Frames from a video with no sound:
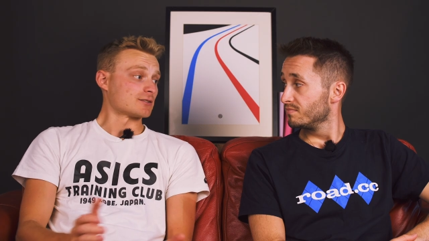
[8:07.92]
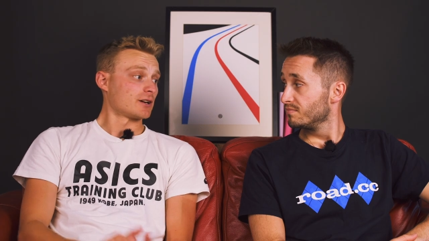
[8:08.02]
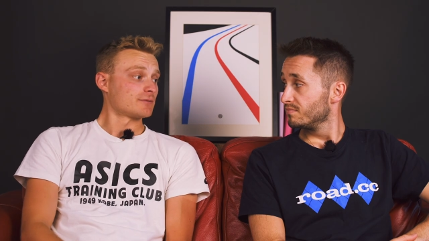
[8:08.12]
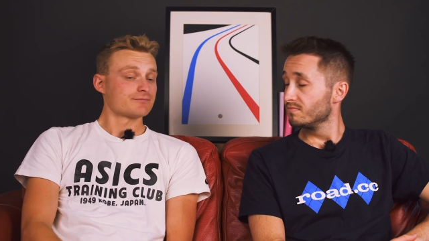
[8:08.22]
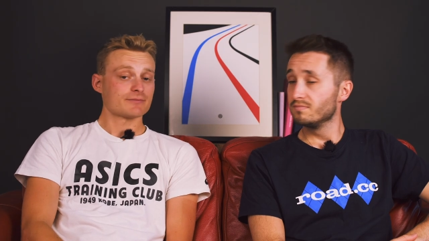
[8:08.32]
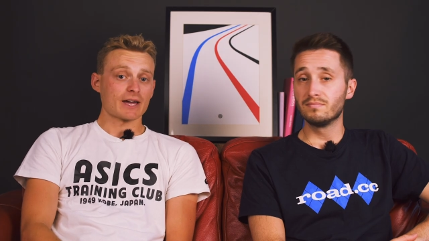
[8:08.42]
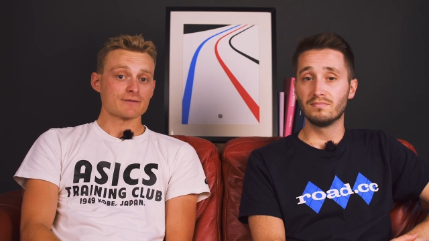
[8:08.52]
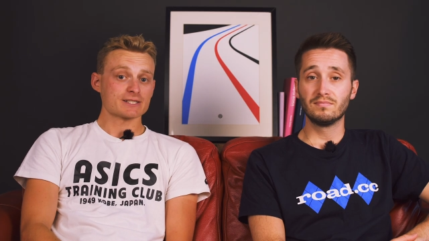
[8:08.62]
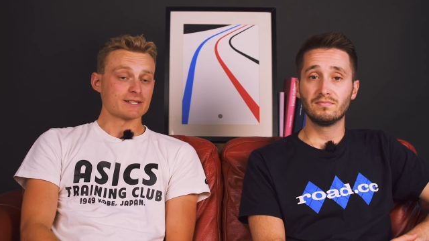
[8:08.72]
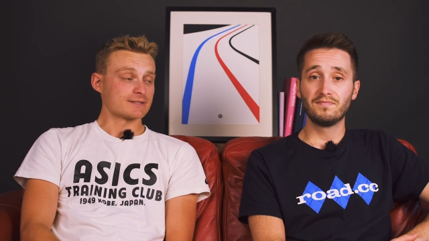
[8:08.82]
Speaker 1: design
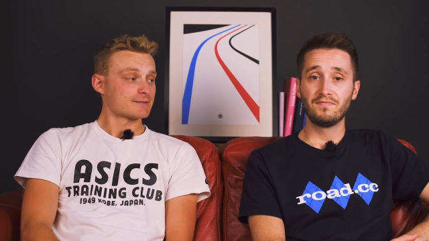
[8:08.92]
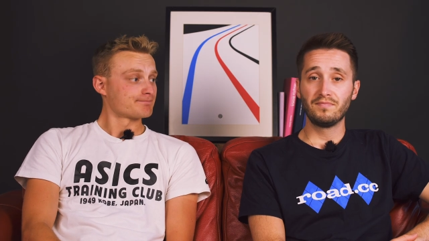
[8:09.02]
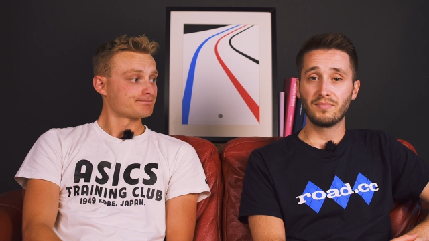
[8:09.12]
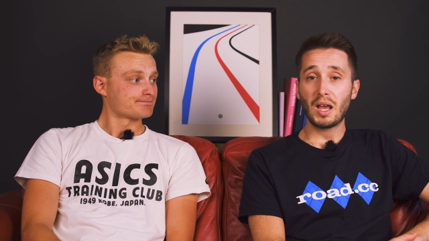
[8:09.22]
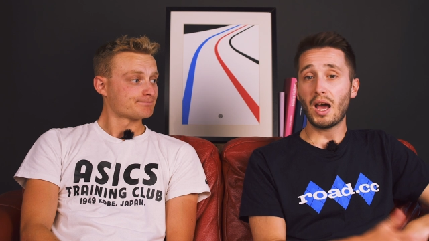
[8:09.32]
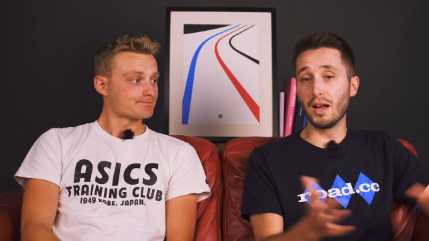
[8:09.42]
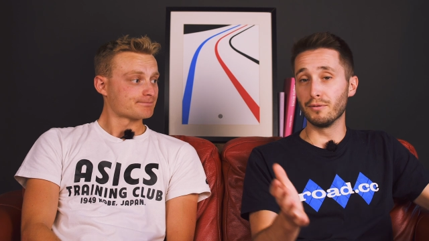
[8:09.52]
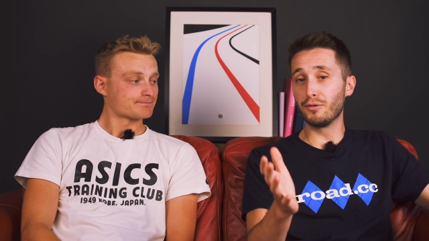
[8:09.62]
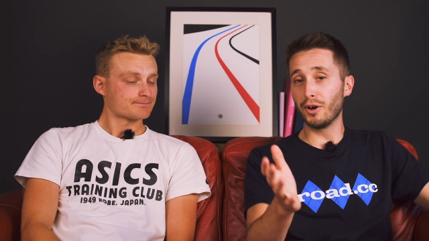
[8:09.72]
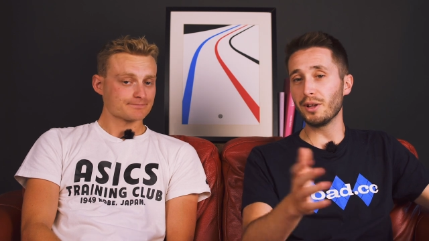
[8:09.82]
ever since.
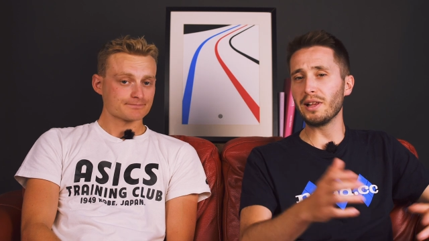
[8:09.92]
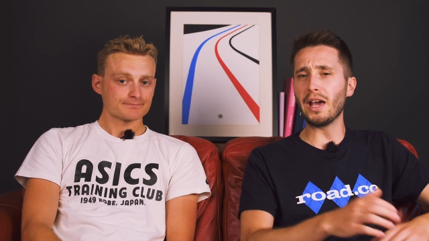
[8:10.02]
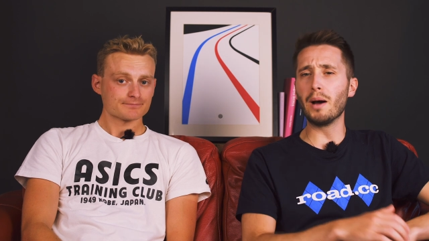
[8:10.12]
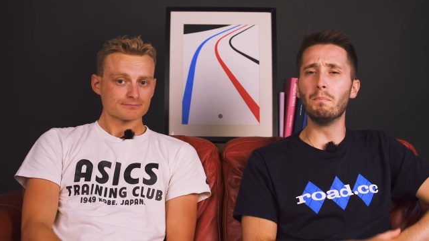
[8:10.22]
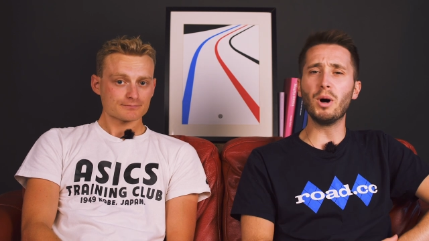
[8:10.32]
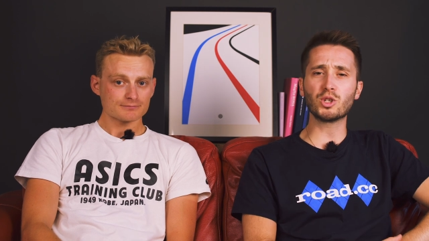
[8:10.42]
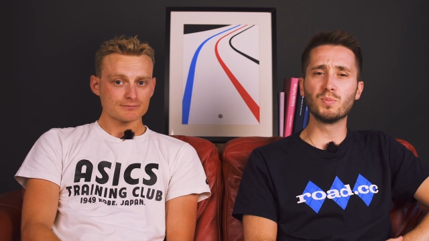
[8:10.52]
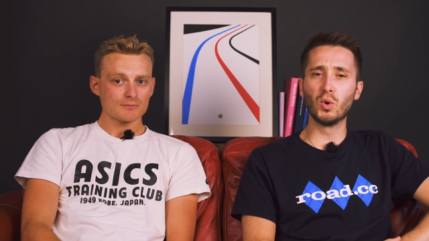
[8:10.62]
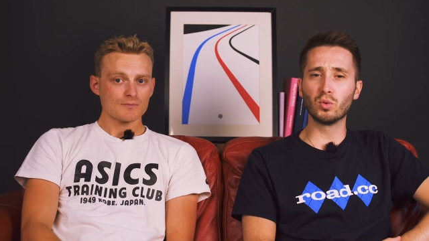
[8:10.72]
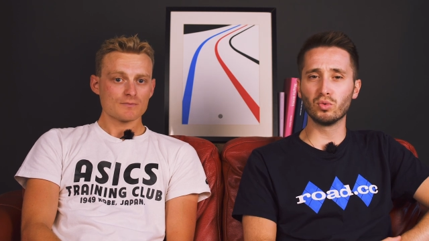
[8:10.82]
Speaker 2: And finally, a much
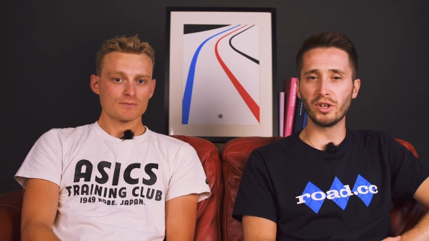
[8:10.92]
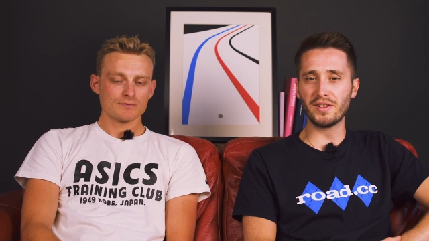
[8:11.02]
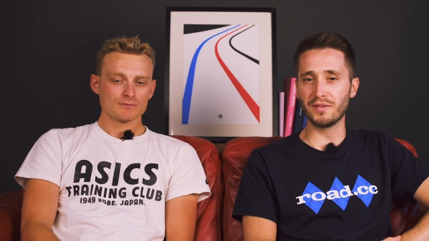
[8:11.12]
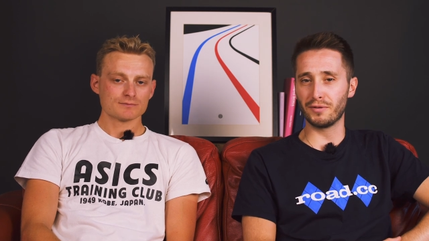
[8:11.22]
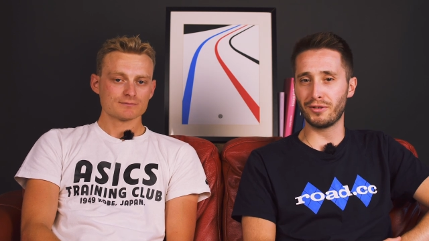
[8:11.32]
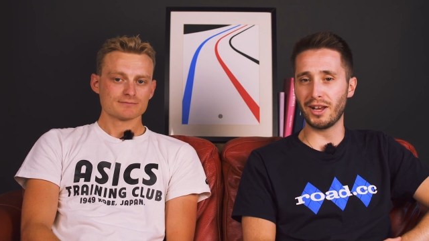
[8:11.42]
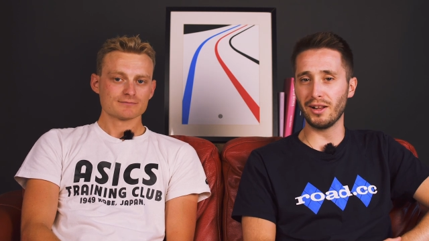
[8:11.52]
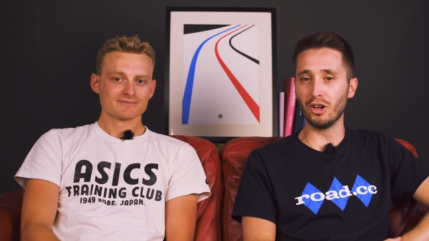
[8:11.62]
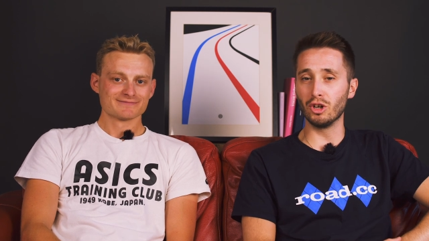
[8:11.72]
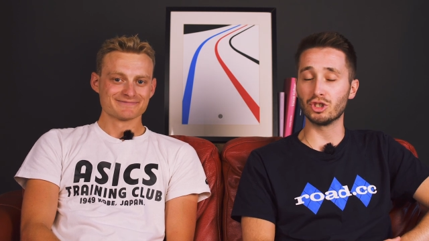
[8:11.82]
more recent
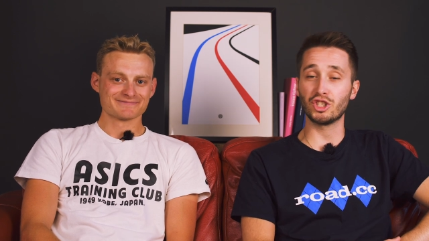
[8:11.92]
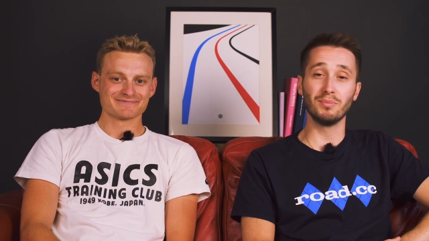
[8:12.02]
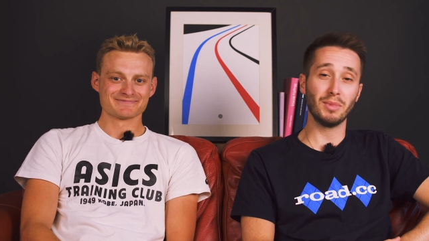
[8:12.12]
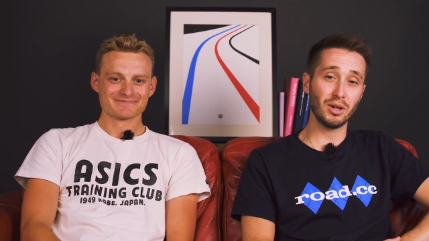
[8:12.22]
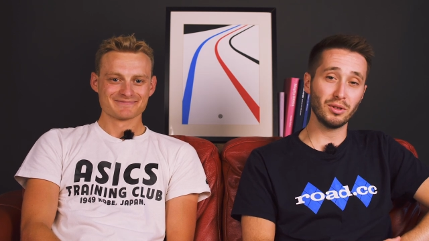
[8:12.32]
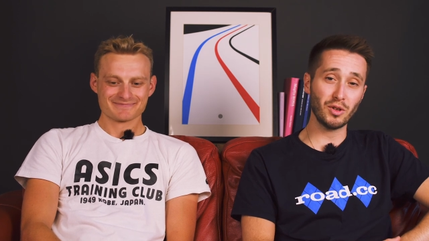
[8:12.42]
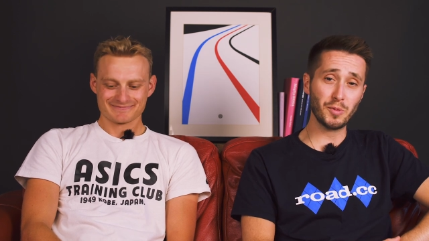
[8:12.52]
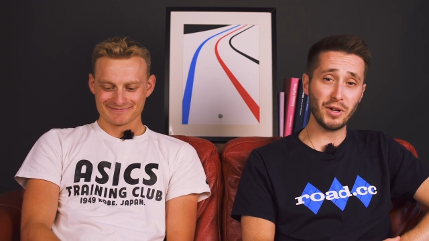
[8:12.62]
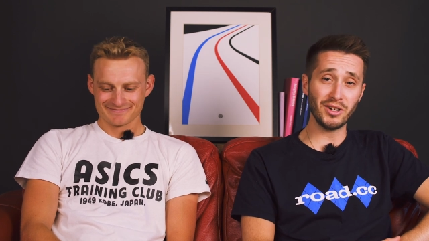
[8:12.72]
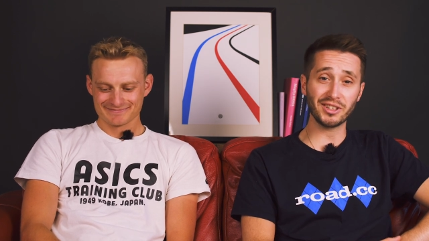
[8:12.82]
failure on hmm. Shimano's
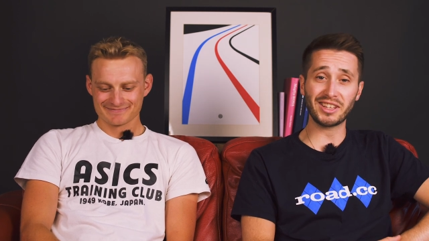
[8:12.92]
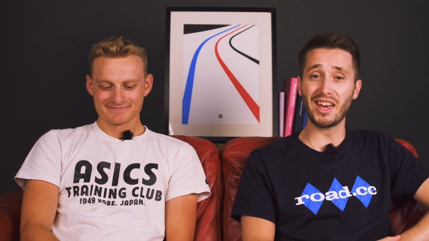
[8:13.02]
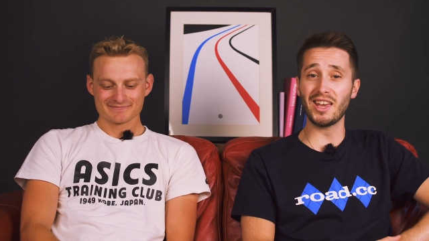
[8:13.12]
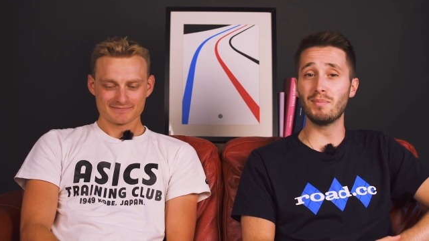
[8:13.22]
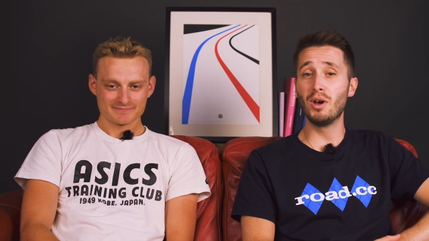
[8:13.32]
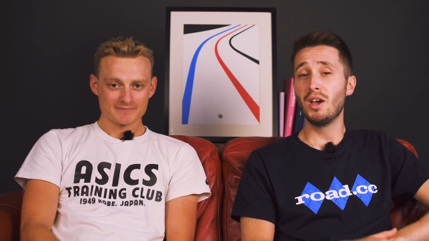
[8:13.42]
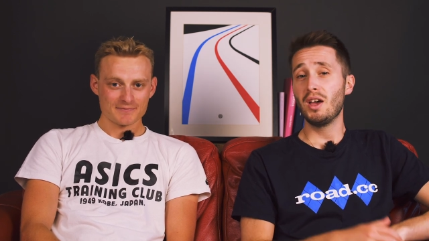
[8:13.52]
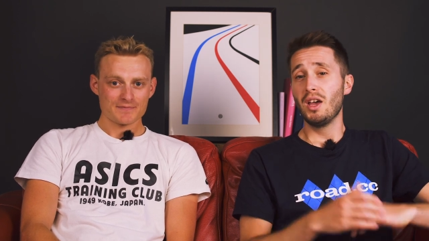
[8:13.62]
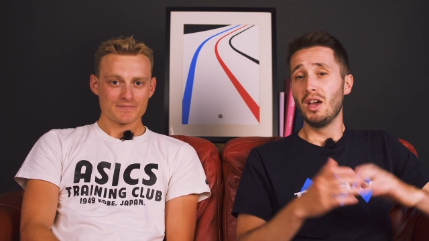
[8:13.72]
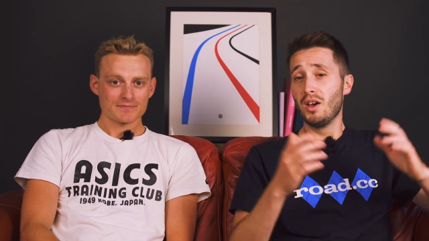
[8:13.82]
part came,
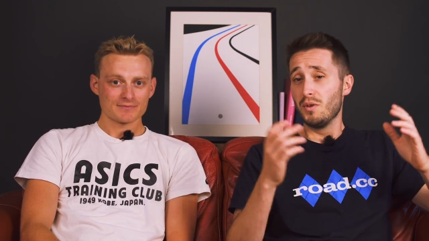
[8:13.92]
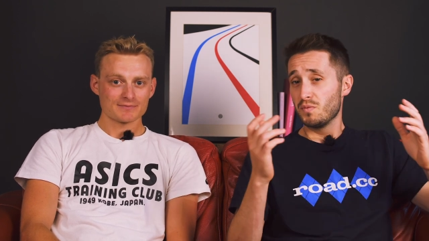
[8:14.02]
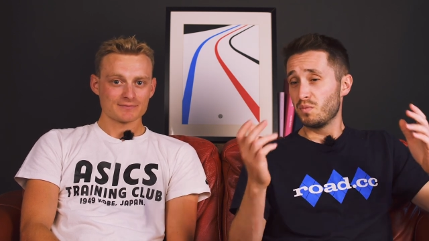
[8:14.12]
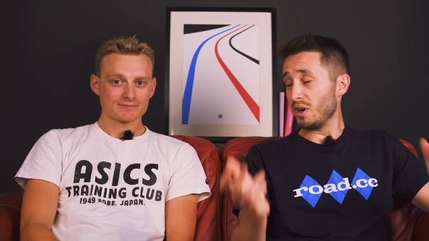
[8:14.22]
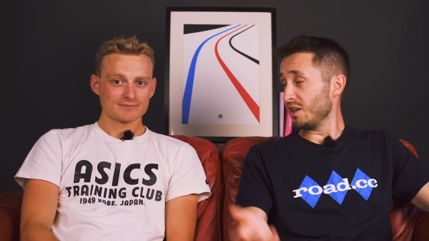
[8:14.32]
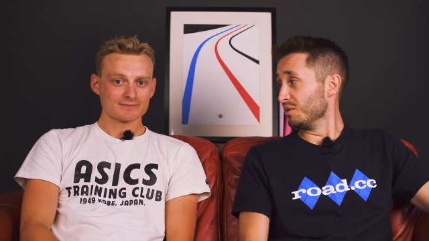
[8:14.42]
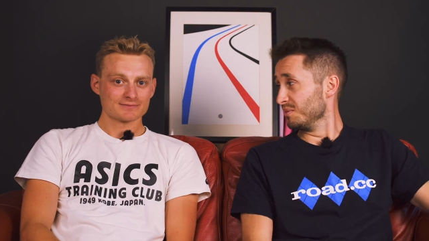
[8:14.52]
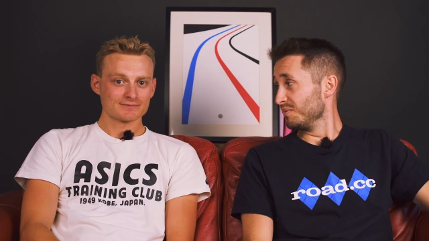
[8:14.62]
well,